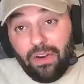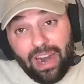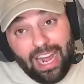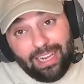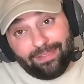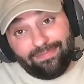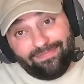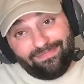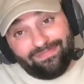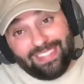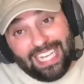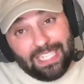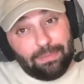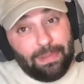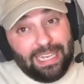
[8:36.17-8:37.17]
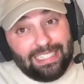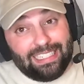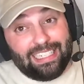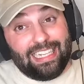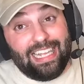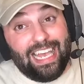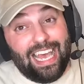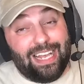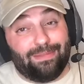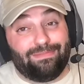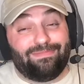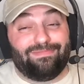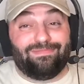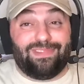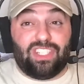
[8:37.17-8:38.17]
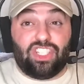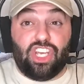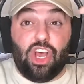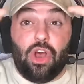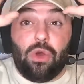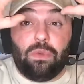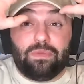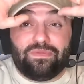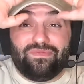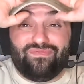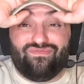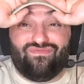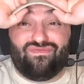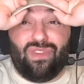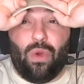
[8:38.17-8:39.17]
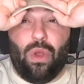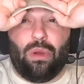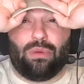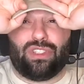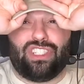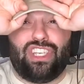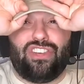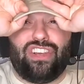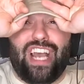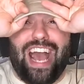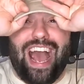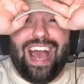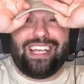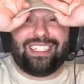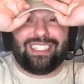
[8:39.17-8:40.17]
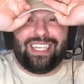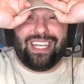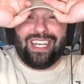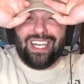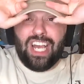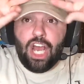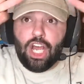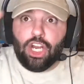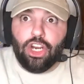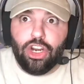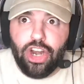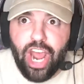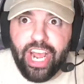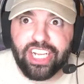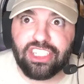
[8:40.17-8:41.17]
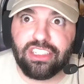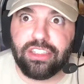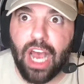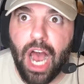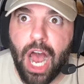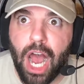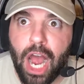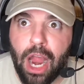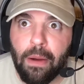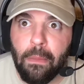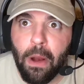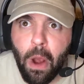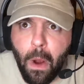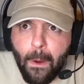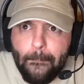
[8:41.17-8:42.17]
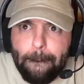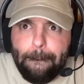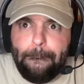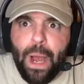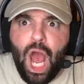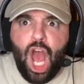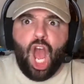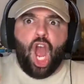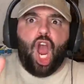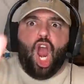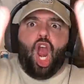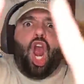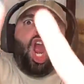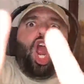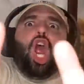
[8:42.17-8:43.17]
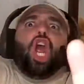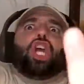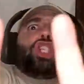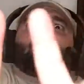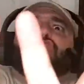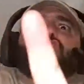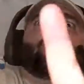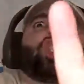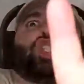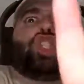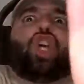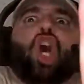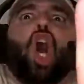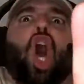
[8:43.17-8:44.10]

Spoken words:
All right, that's basically it. So, we will see you guys next time. Peace!